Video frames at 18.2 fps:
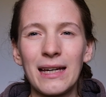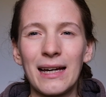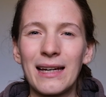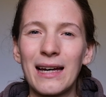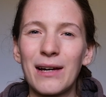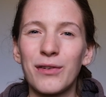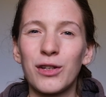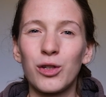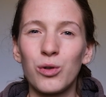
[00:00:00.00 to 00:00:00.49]
I
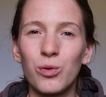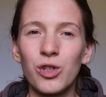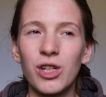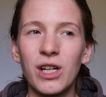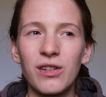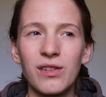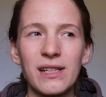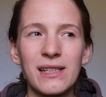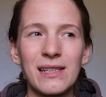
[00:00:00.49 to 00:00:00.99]
have a huge
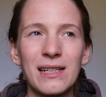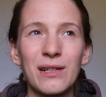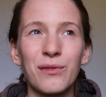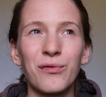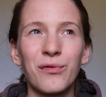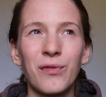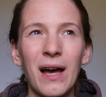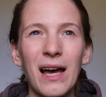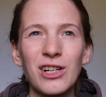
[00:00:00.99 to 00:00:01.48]
interest in
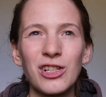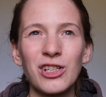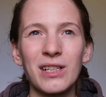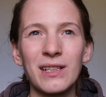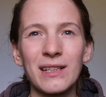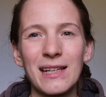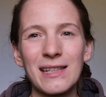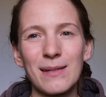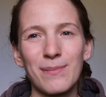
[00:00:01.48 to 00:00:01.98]
fashion.
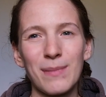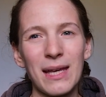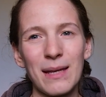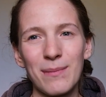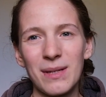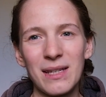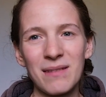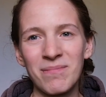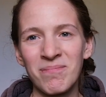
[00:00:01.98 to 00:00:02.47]
That's
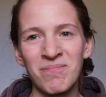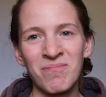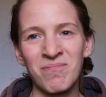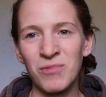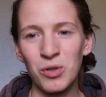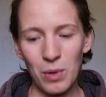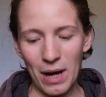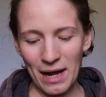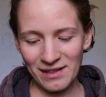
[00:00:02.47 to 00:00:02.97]
maybe
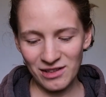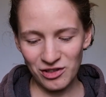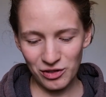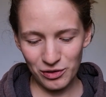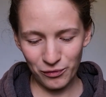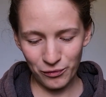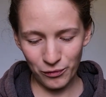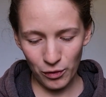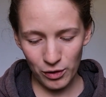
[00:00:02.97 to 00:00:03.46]
to answer
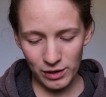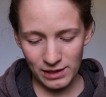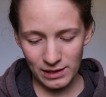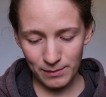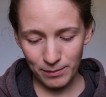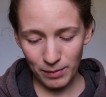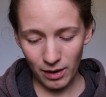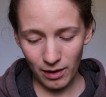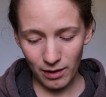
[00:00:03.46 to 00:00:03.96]
the
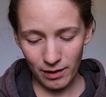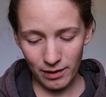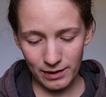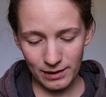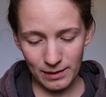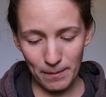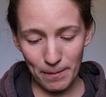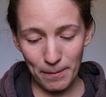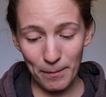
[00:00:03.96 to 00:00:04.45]
first
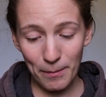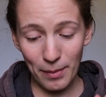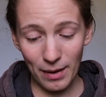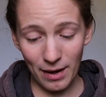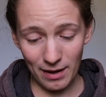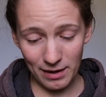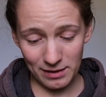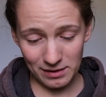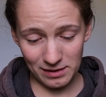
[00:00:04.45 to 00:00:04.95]
part,
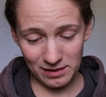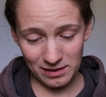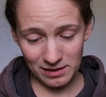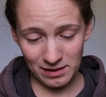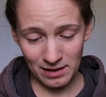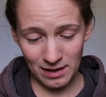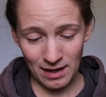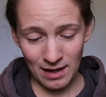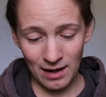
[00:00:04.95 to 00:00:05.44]

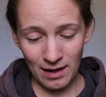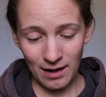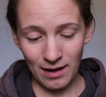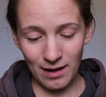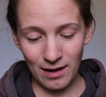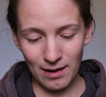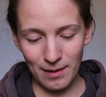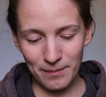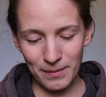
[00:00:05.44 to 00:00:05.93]
but
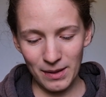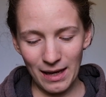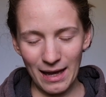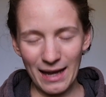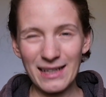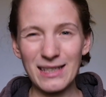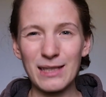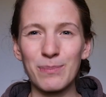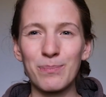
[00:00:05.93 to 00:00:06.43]

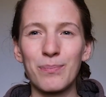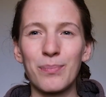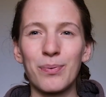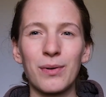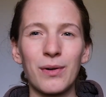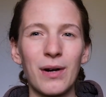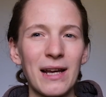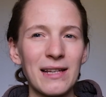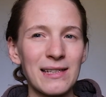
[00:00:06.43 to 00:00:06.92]

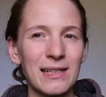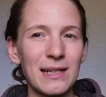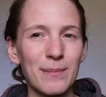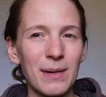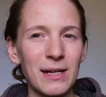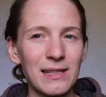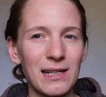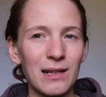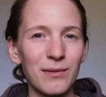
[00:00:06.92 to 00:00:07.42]
expressing
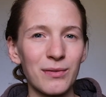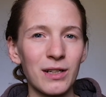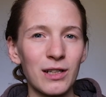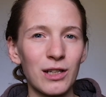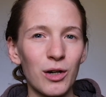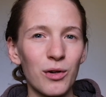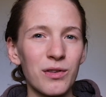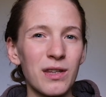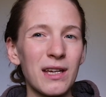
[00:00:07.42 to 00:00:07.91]
myself in
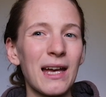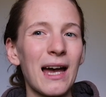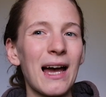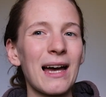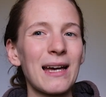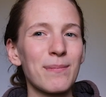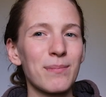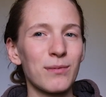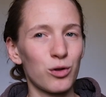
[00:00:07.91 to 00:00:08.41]
clothing,
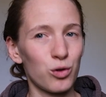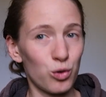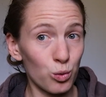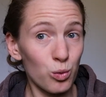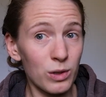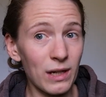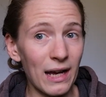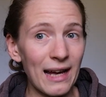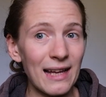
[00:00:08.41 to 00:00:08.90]
I
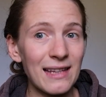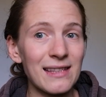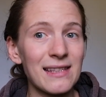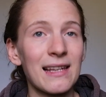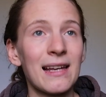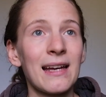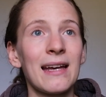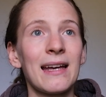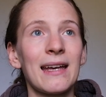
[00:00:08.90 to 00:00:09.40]
do
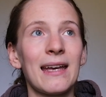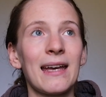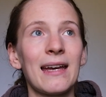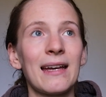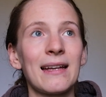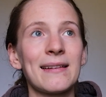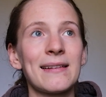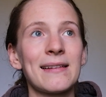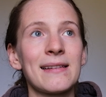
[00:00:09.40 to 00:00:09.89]
that.
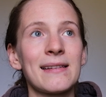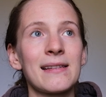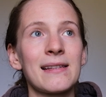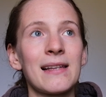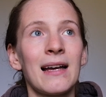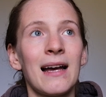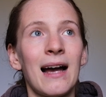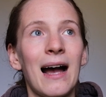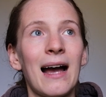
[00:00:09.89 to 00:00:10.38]

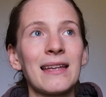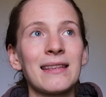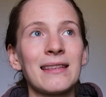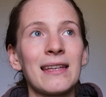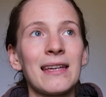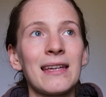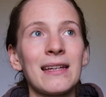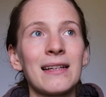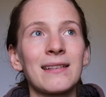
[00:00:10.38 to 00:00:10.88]
And I
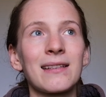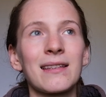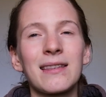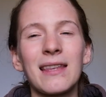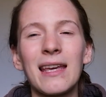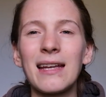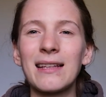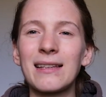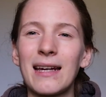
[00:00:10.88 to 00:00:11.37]
think the
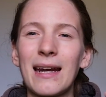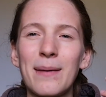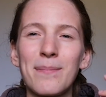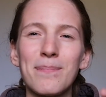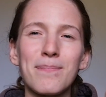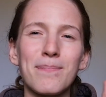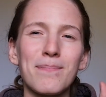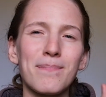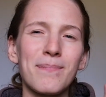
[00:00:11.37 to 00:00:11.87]
thing that I
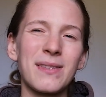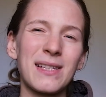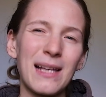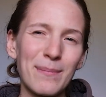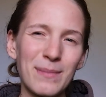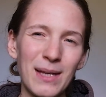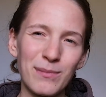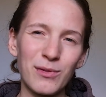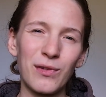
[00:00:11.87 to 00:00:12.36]

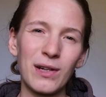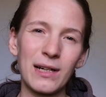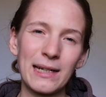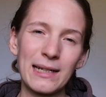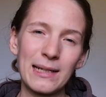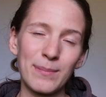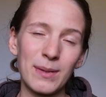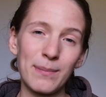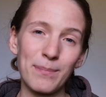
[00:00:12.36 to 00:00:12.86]
sometimes feel a
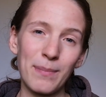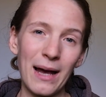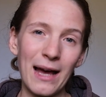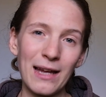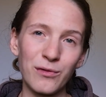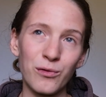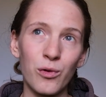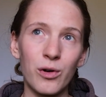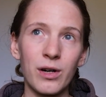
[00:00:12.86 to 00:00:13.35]
little bit
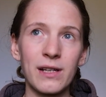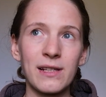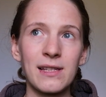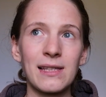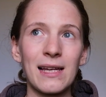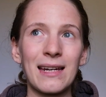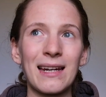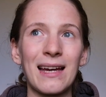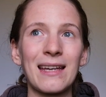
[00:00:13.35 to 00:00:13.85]
bad for is
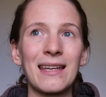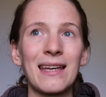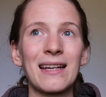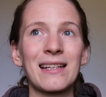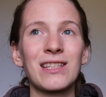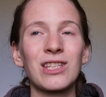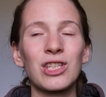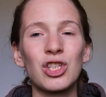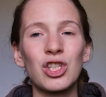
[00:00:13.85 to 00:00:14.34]
that I
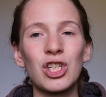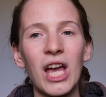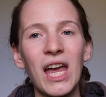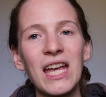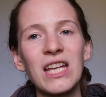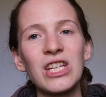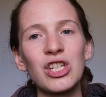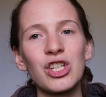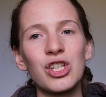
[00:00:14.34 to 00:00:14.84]

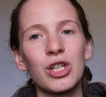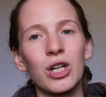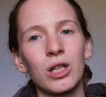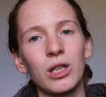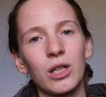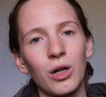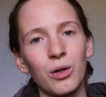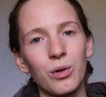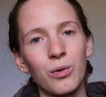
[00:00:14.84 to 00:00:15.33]
exchange
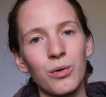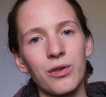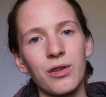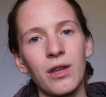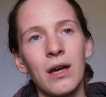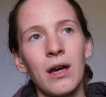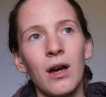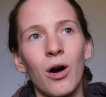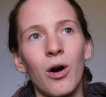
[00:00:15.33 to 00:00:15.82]
clothes
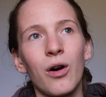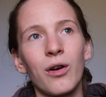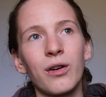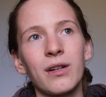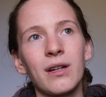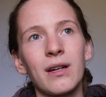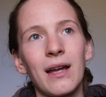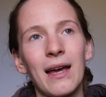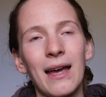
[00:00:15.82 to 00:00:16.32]

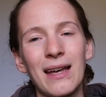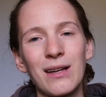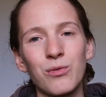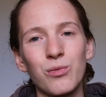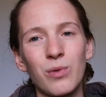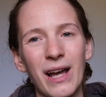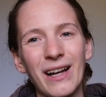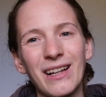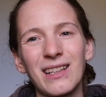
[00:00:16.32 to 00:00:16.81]
on a
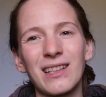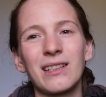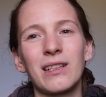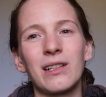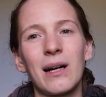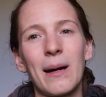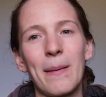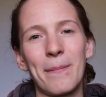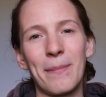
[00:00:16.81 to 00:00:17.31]

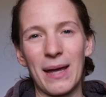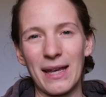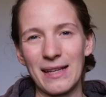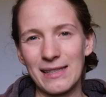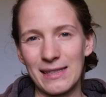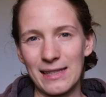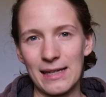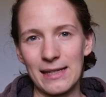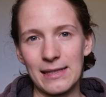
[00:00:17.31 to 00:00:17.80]
regular
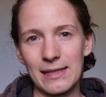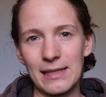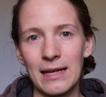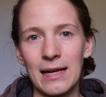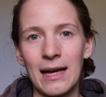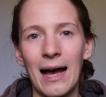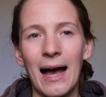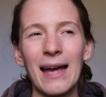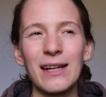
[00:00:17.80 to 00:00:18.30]
basis.
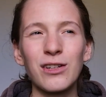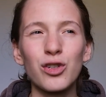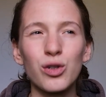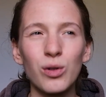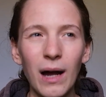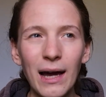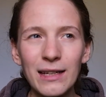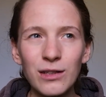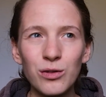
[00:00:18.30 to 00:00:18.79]
I
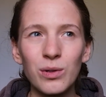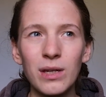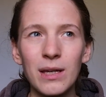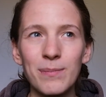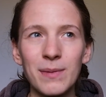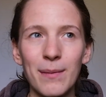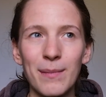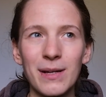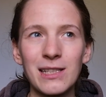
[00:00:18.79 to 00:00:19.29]
try to
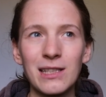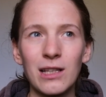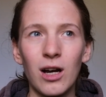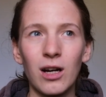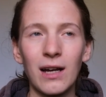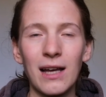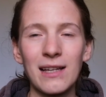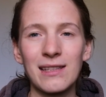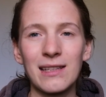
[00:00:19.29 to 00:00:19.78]
keep them as
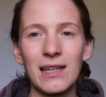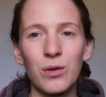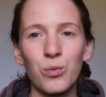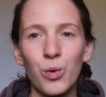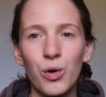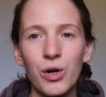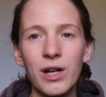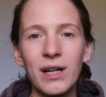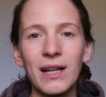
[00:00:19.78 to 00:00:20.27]
long as they
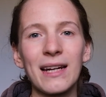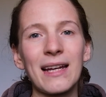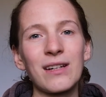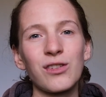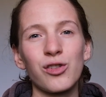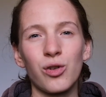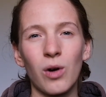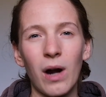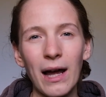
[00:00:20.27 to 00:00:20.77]
work, and I
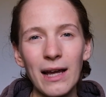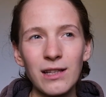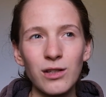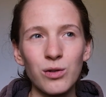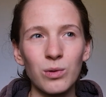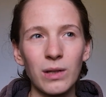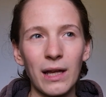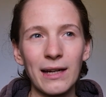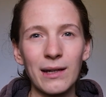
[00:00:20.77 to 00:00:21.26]
try
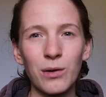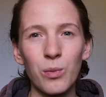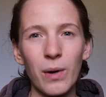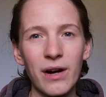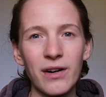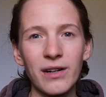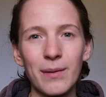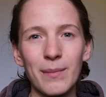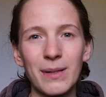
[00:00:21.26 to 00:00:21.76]
to like
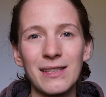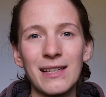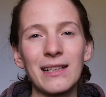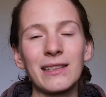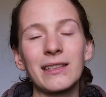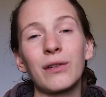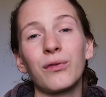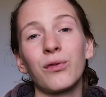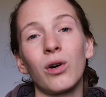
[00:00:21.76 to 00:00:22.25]
wear them
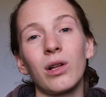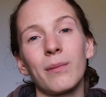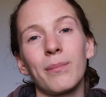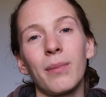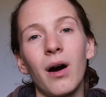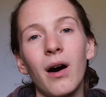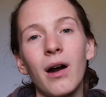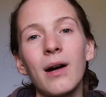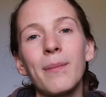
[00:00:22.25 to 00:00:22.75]
until they fall
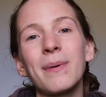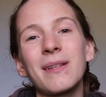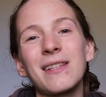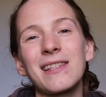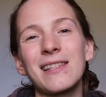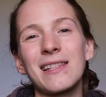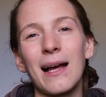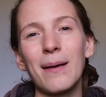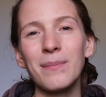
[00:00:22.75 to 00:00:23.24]
apart. But
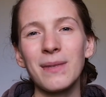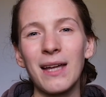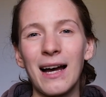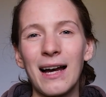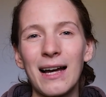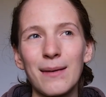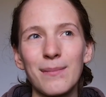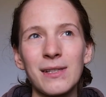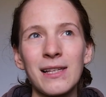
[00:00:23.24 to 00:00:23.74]

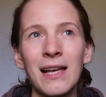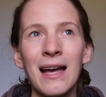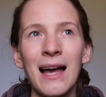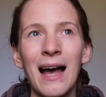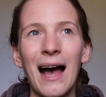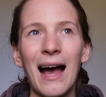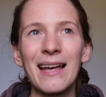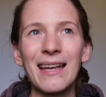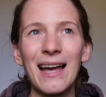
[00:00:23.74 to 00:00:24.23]
sometimes
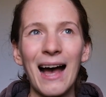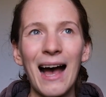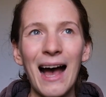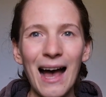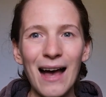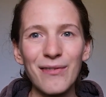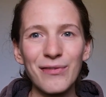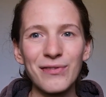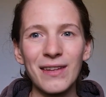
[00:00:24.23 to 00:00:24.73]
I
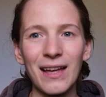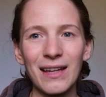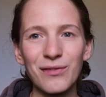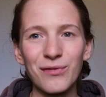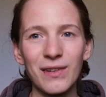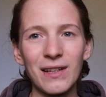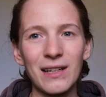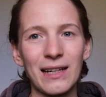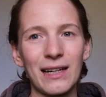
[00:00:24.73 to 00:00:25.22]
have that
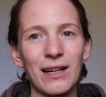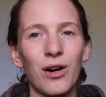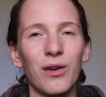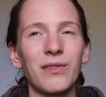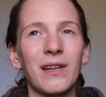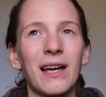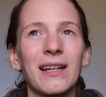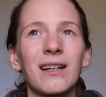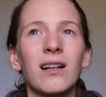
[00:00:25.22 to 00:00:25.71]
feeling
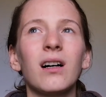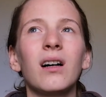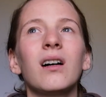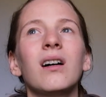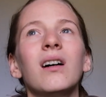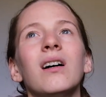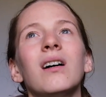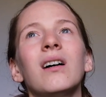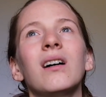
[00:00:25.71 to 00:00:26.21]
of like,
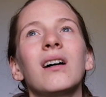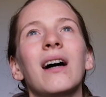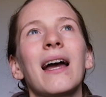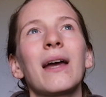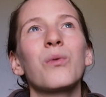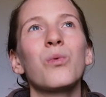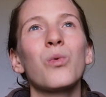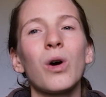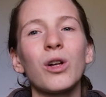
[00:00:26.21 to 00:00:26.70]
oh,
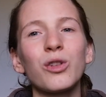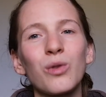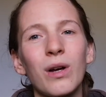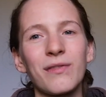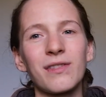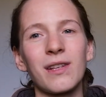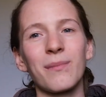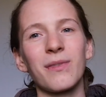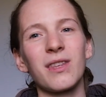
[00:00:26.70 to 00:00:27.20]
I want to
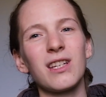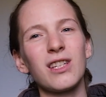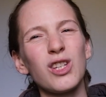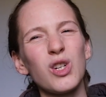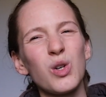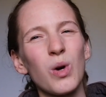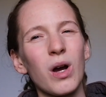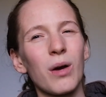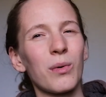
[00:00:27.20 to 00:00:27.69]
have something
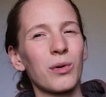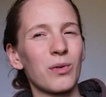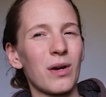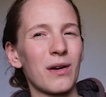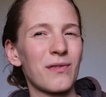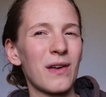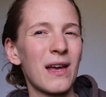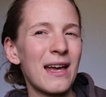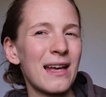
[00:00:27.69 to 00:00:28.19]
new. I want to
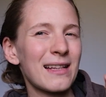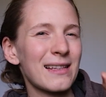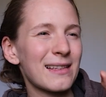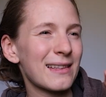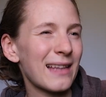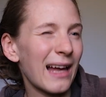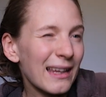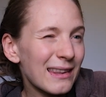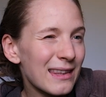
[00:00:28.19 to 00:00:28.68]
have
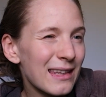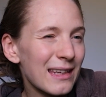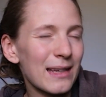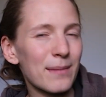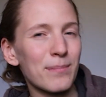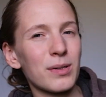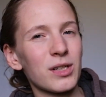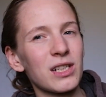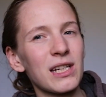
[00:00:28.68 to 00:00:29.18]
that thing
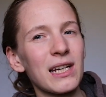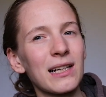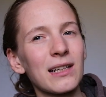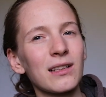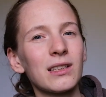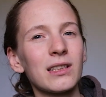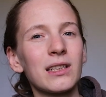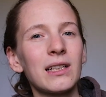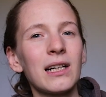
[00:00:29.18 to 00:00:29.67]
in
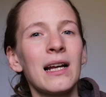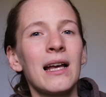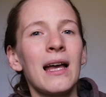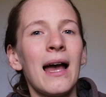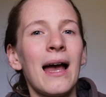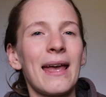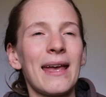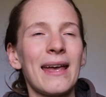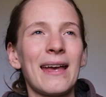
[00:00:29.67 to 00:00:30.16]
particular,
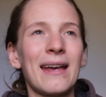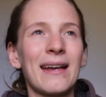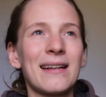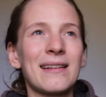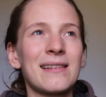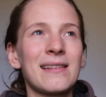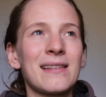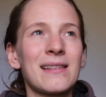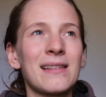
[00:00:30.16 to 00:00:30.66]

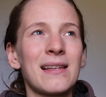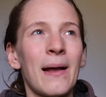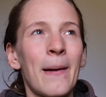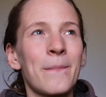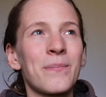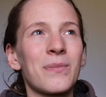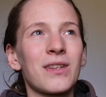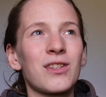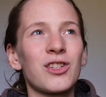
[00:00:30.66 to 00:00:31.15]
and
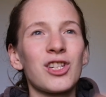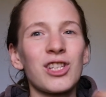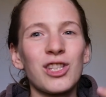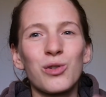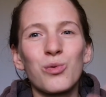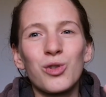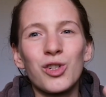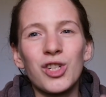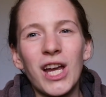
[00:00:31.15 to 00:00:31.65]

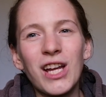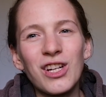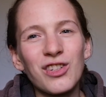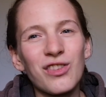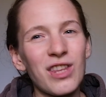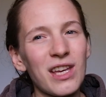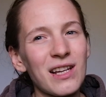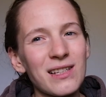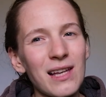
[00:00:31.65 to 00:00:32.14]
just to
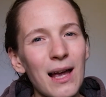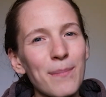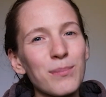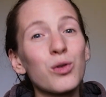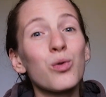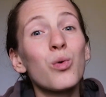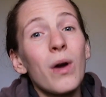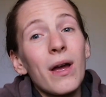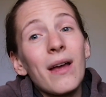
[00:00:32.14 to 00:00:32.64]
change things up,
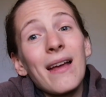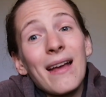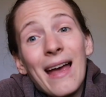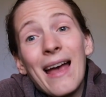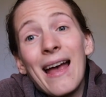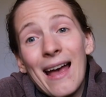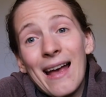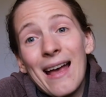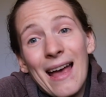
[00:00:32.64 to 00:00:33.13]
to
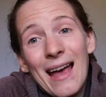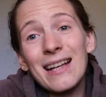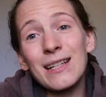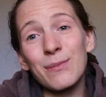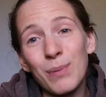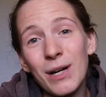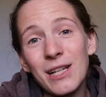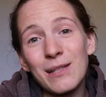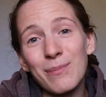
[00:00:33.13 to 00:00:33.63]

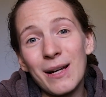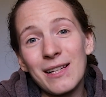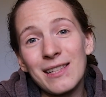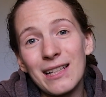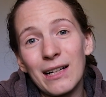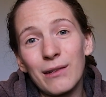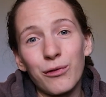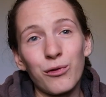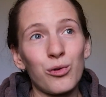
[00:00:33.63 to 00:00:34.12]
express
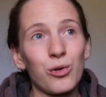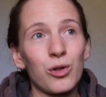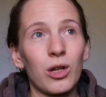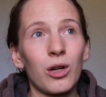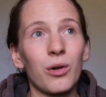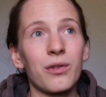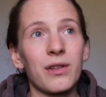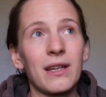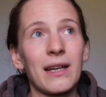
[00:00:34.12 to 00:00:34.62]
myself through
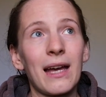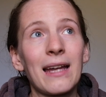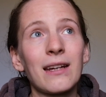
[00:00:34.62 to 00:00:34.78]
clothing.